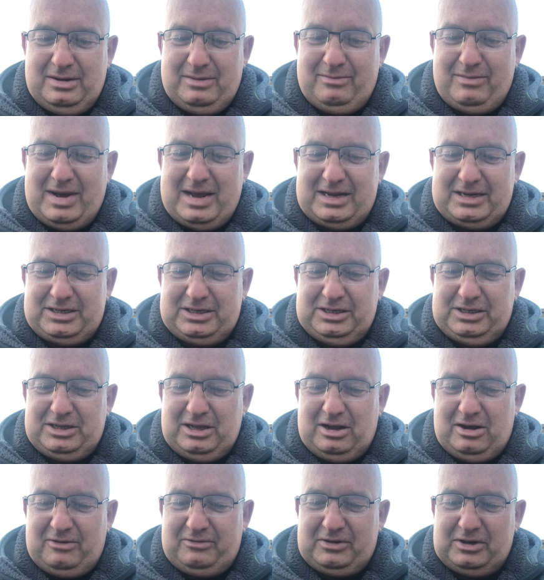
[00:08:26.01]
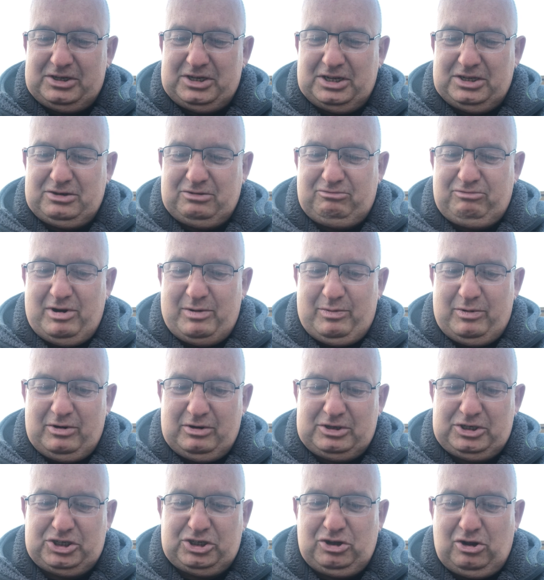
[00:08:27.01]
Max's laughter sent a ribbon of
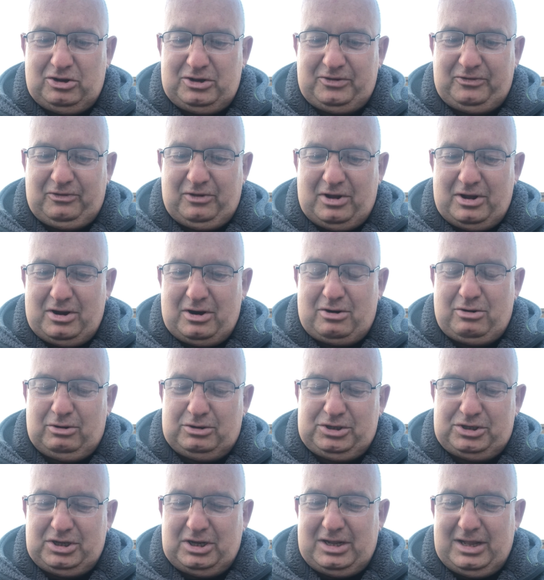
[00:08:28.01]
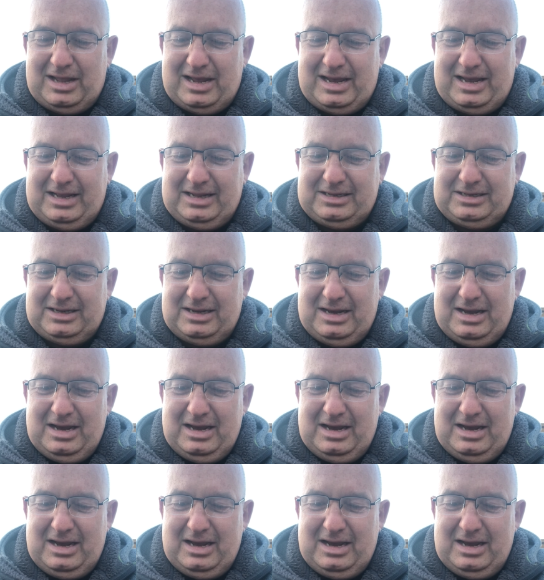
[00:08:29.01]
snot flying across the glades.